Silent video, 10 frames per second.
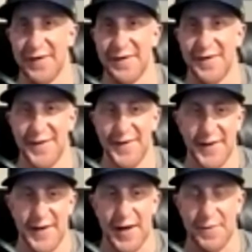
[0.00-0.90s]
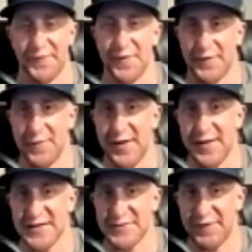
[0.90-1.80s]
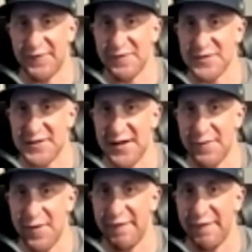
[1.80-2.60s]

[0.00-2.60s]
And to me, that's my favorite stadium.